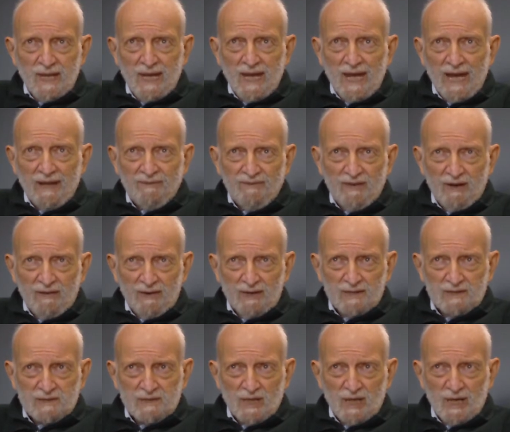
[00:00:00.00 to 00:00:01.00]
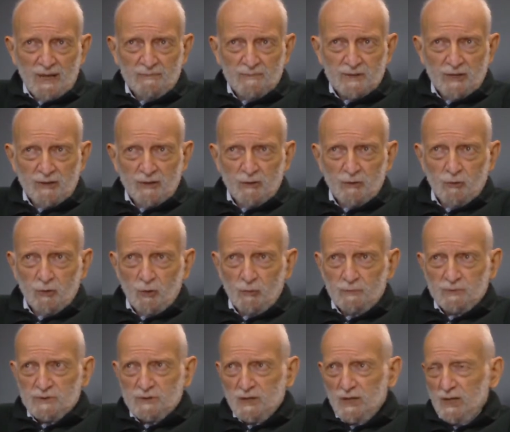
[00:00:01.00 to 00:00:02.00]
At various times other
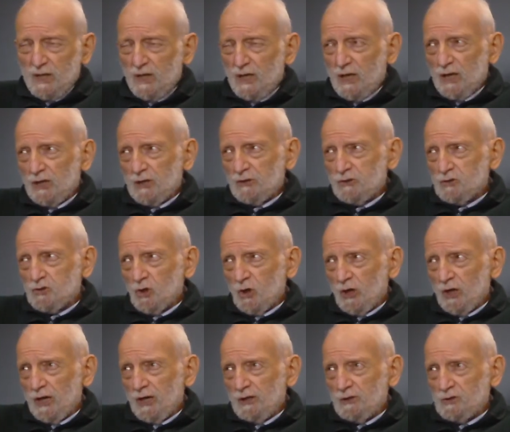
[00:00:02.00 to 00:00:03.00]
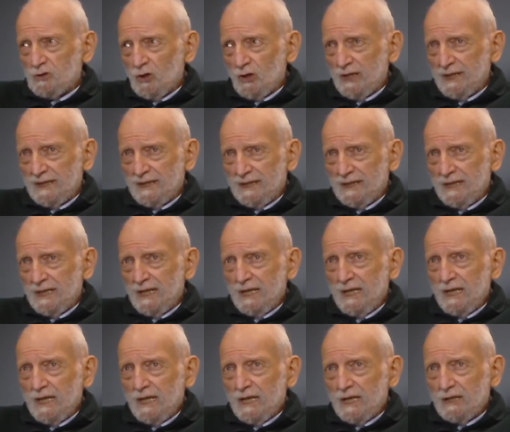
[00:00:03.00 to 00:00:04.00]
groups joined
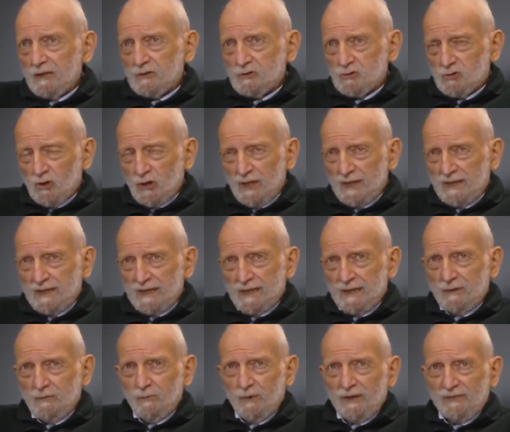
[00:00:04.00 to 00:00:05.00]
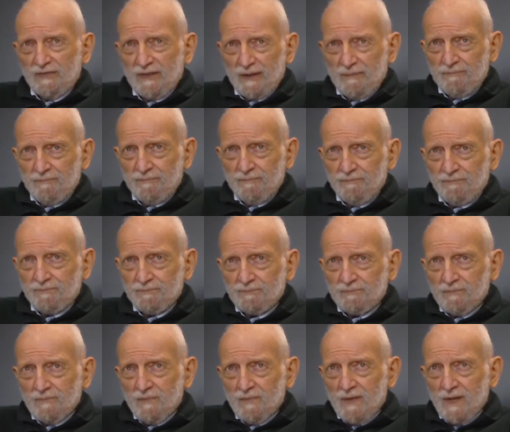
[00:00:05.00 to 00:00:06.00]
in with them.
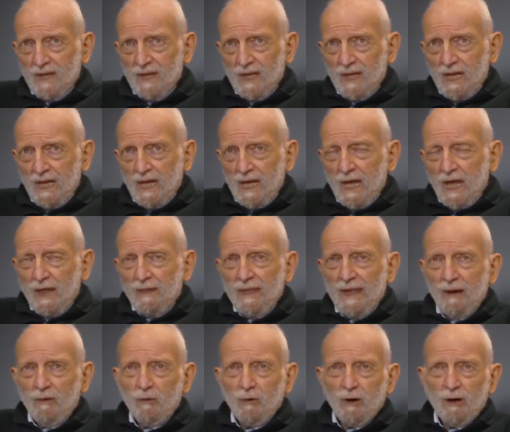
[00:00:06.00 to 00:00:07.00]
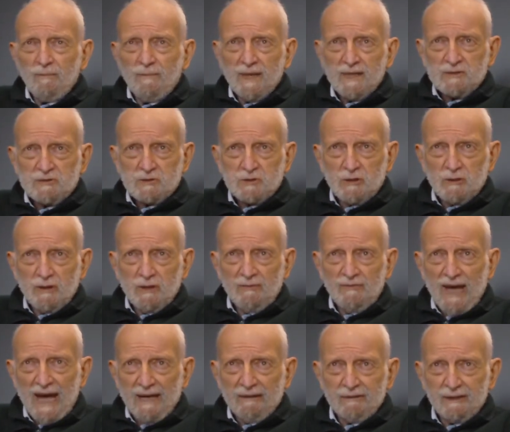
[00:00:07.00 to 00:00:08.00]
They were a mixture of
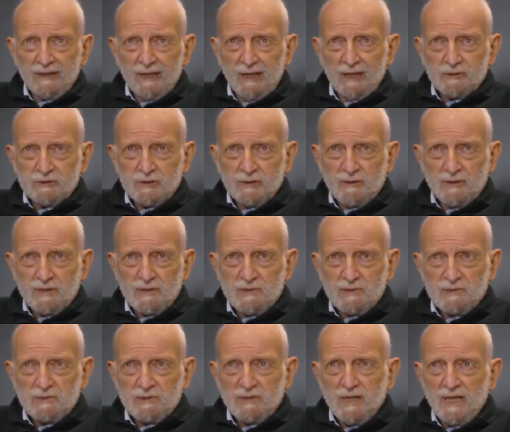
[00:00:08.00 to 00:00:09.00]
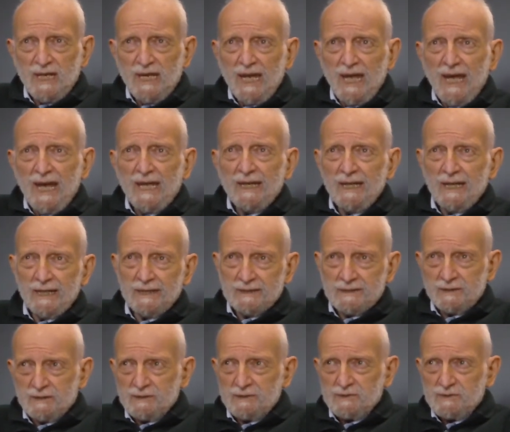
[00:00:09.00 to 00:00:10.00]
agriculturists and
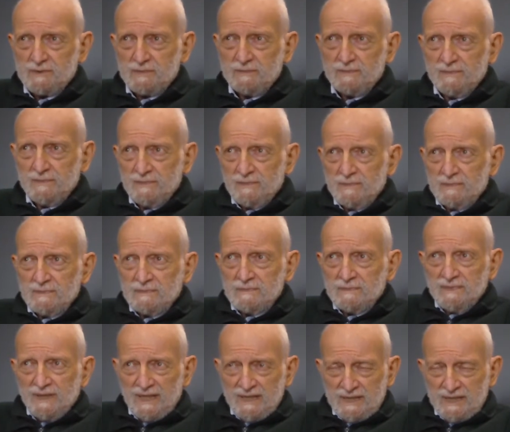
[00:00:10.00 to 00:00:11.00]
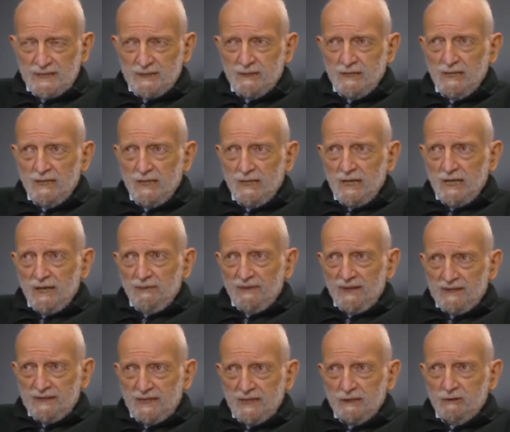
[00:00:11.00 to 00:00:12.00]
hunters. They
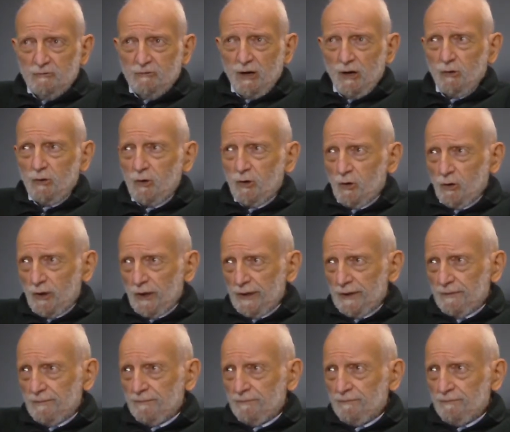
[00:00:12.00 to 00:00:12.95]
did grow corn.